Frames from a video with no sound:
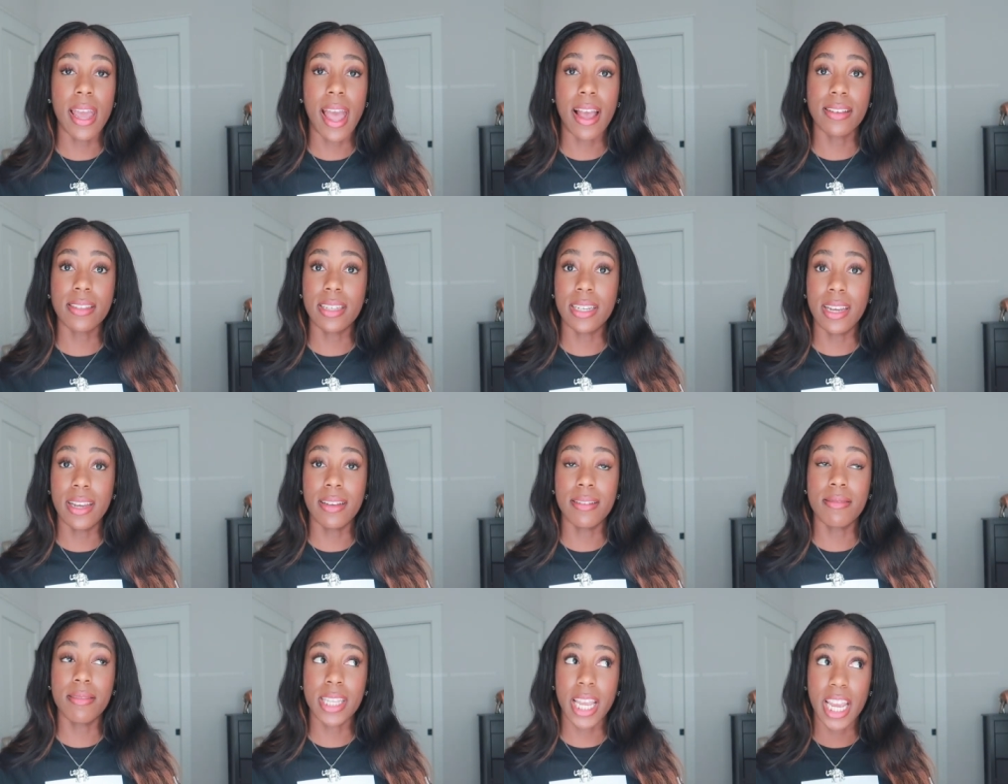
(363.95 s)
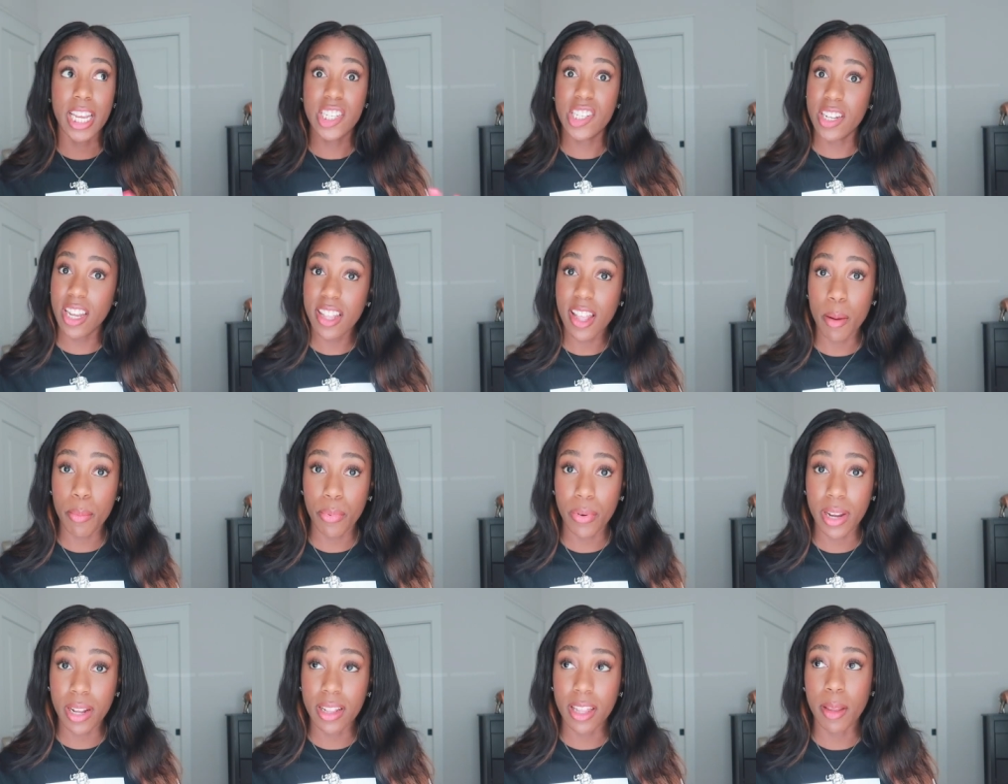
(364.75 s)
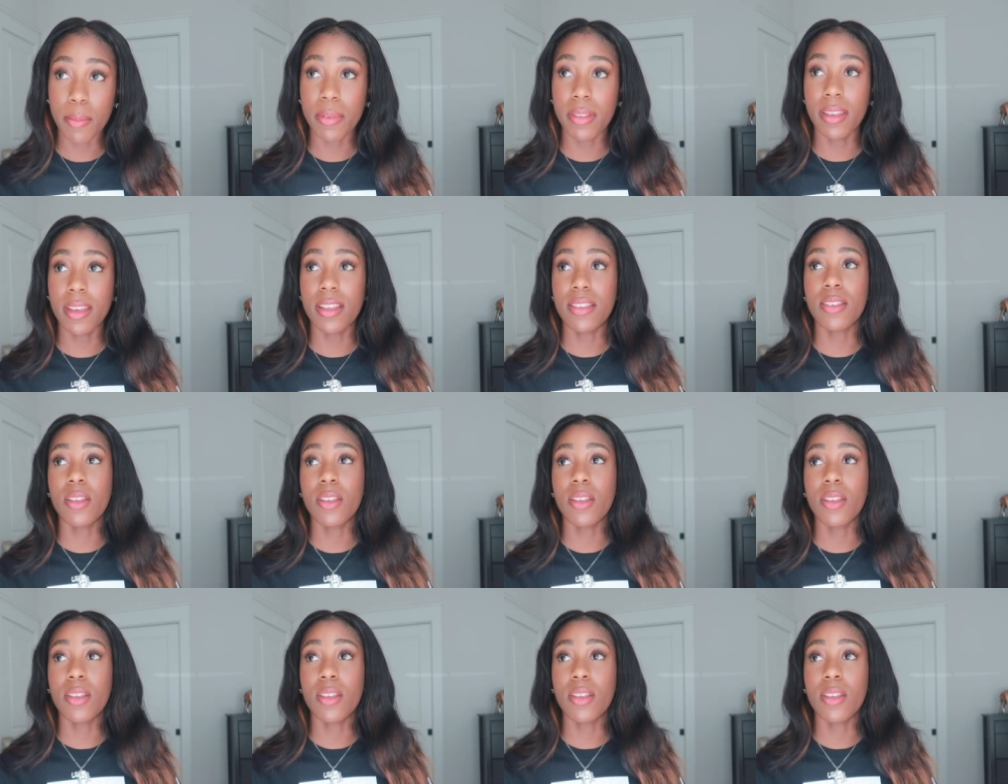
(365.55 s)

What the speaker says: actually saying she does have preeclampsia.